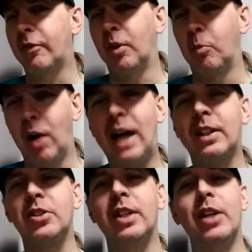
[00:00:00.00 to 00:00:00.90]
from Rock
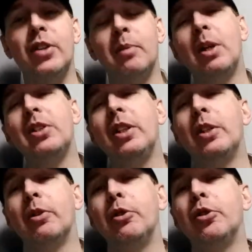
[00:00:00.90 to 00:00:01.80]
the Stage NYC here
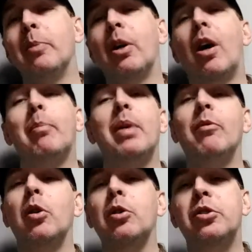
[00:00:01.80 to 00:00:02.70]
on YouTube and
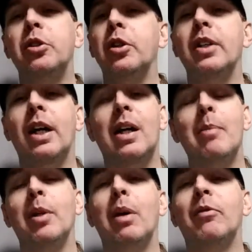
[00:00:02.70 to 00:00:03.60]
rpmvocalstudio.com
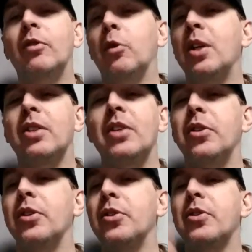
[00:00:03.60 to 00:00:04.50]
on the web for voice
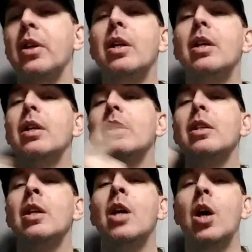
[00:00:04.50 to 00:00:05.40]
lessons
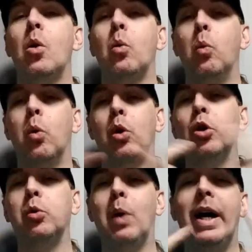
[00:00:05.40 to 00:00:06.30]

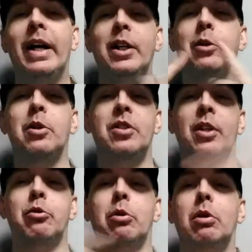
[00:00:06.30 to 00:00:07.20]
worldwide here,
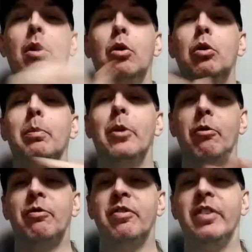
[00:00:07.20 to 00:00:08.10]
Central Globe, no
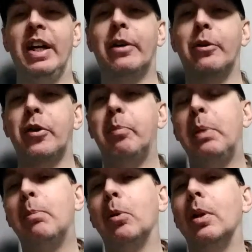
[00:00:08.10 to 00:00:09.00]
flat earth
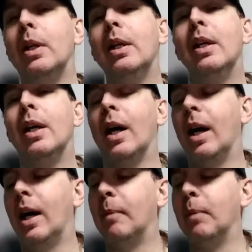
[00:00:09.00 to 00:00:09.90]
people
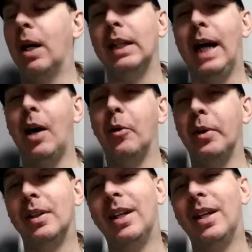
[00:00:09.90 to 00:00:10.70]
um, allowed.